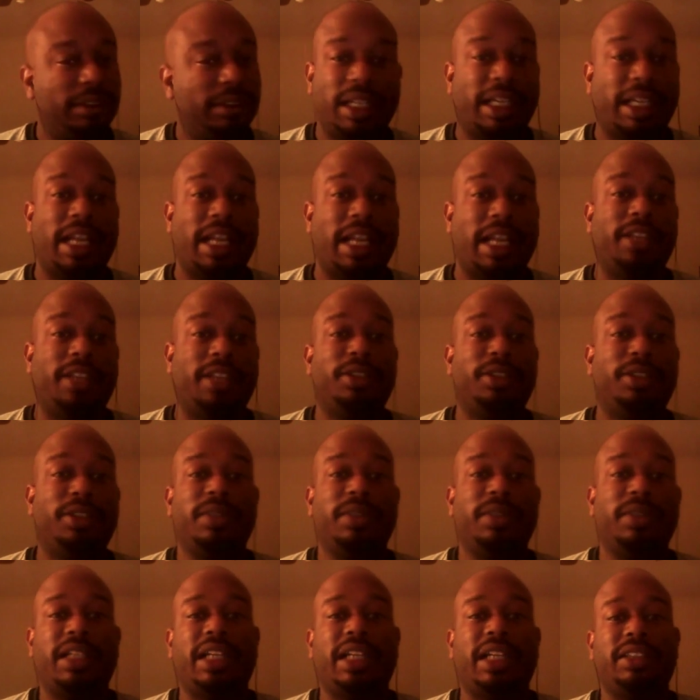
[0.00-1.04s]
gotta do
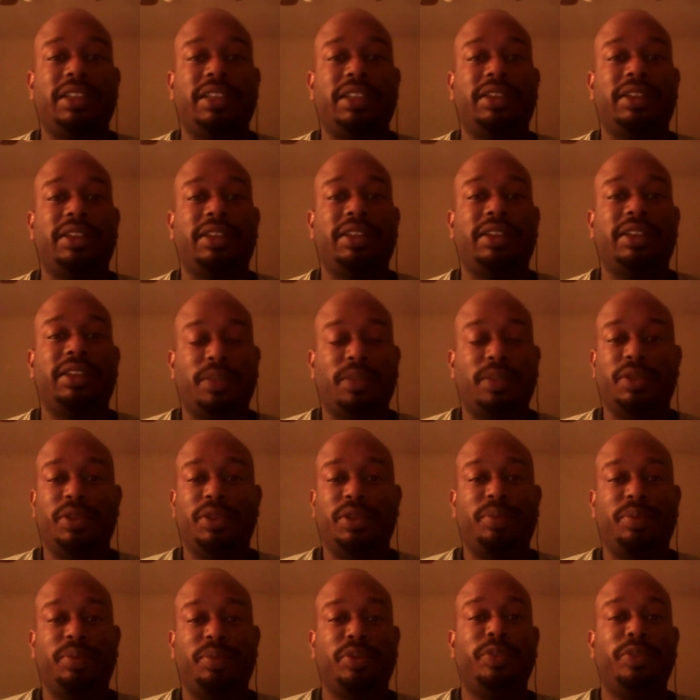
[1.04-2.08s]
it, guys. Until you
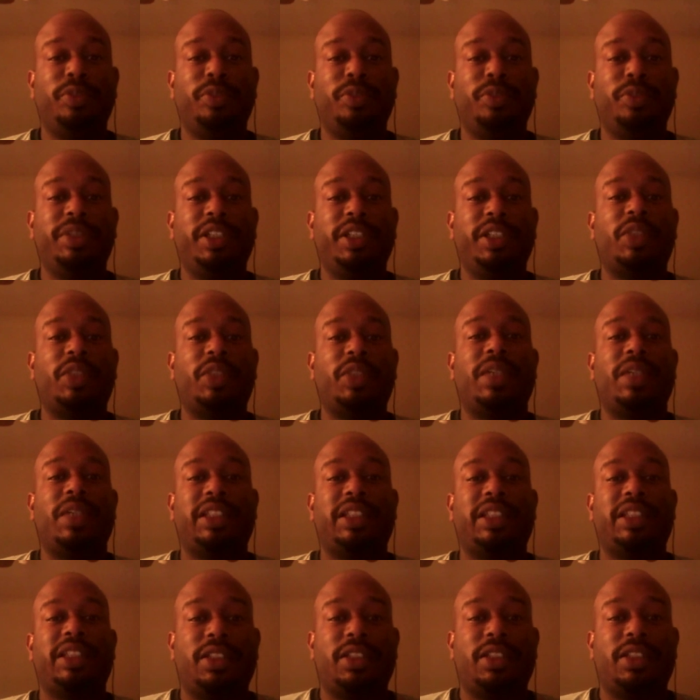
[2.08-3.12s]
prove me otherwise,
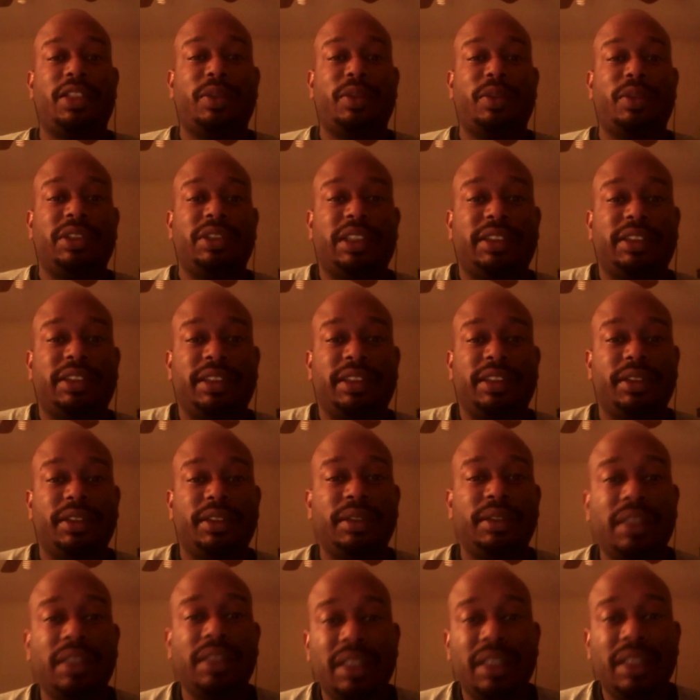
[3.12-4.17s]
I gotta go with John Cena.
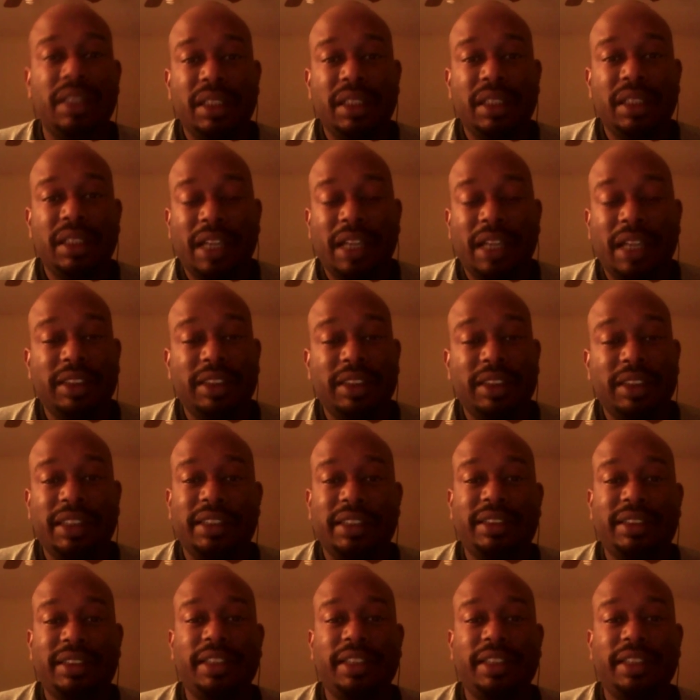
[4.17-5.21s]
I just can't
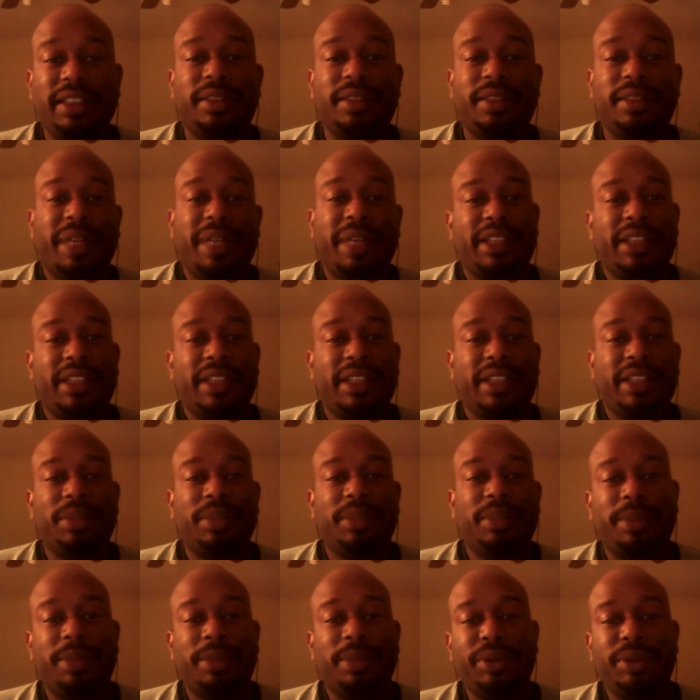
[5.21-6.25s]
see them passing up
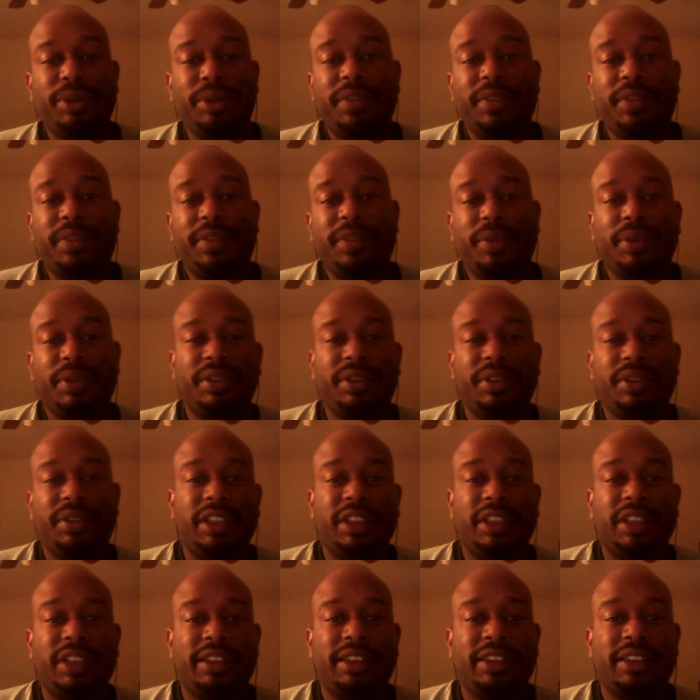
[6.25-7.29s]
the opportunity for
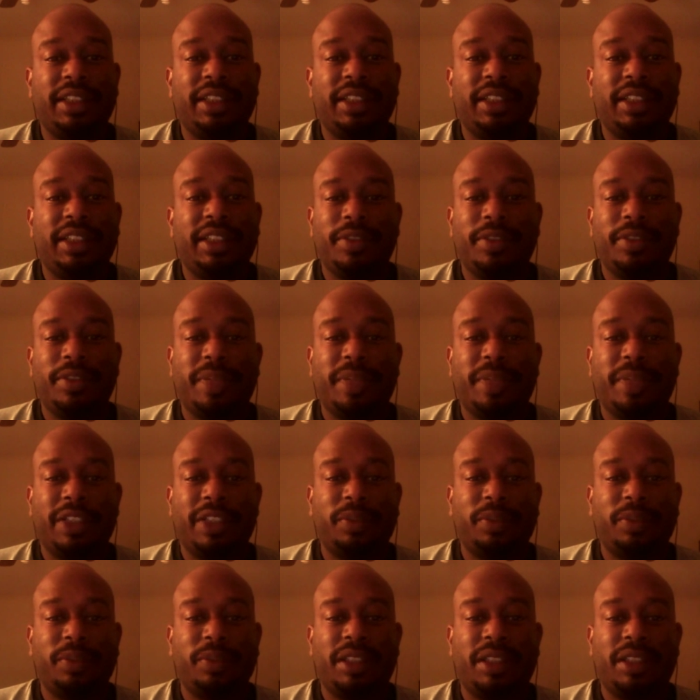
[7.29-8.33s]
John Cena to have another
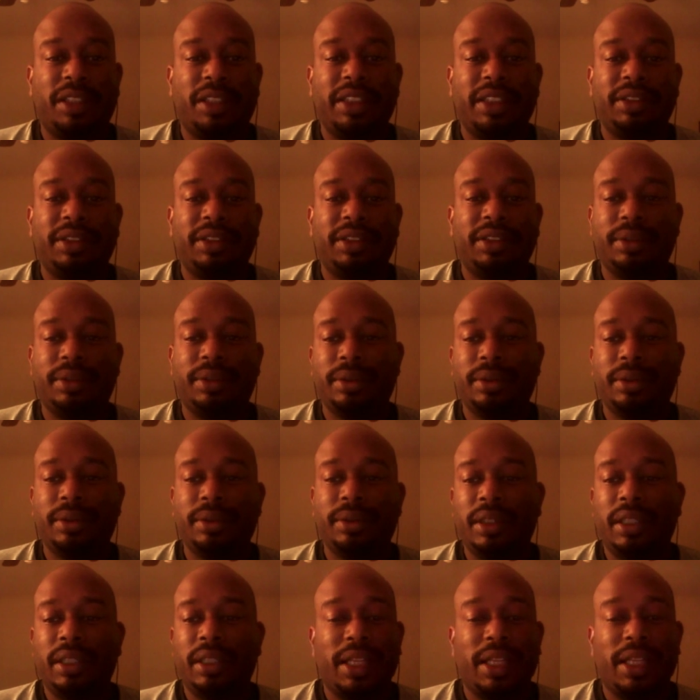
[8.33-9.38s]
match with Brock Lesnar.
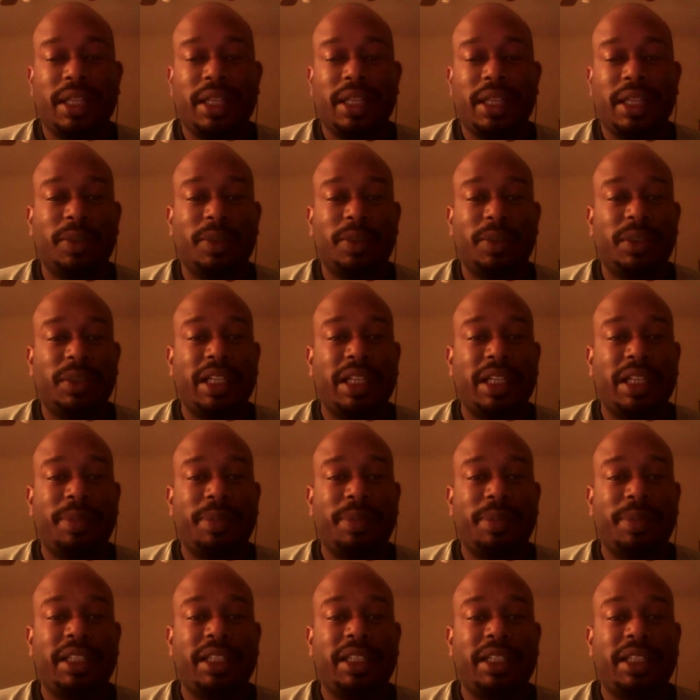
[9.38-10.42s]
Now, after what
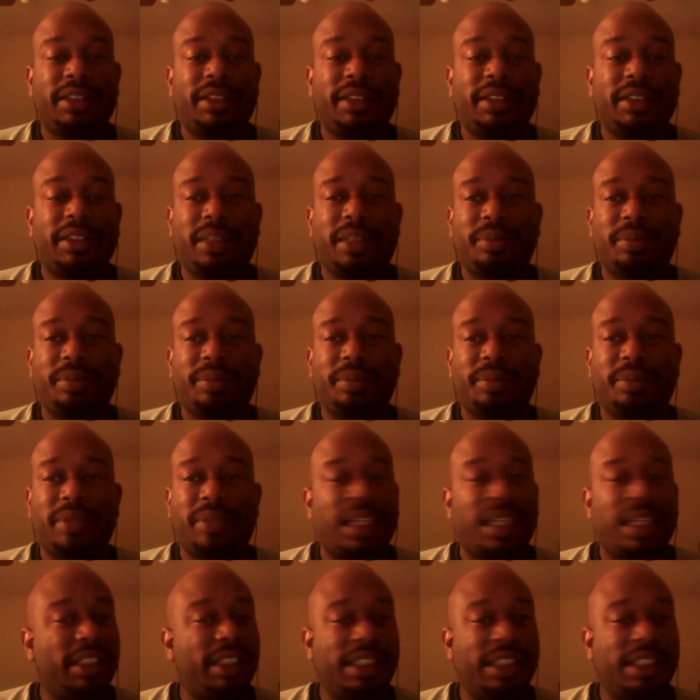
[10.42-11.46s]
happened last time,
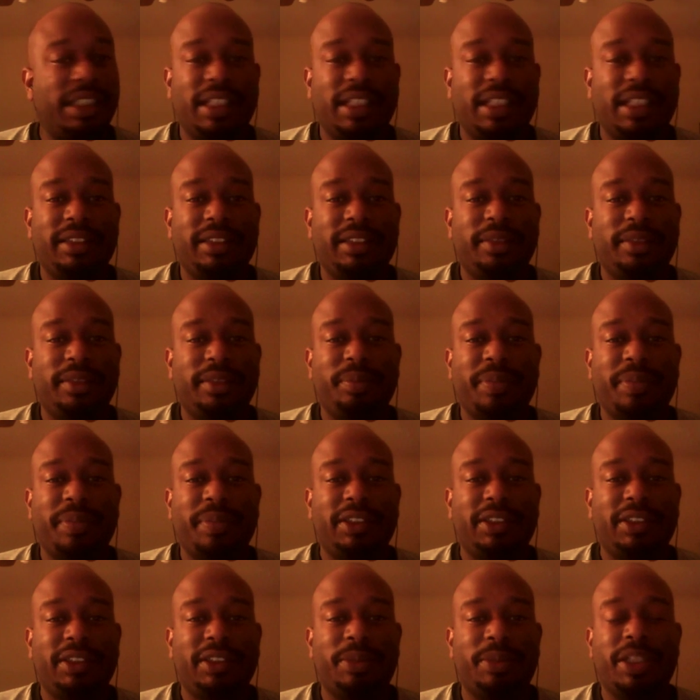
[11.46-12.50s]
I cannot see them
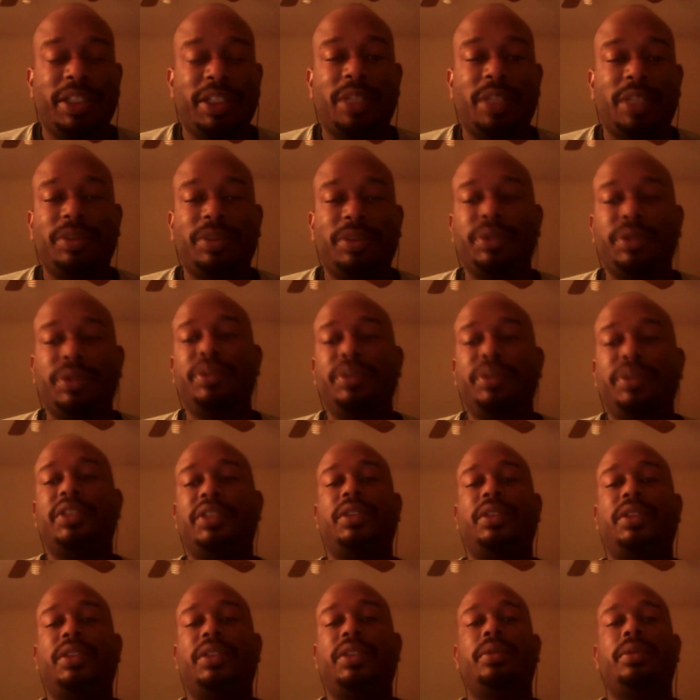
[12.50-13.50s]
passing up that opportunity. So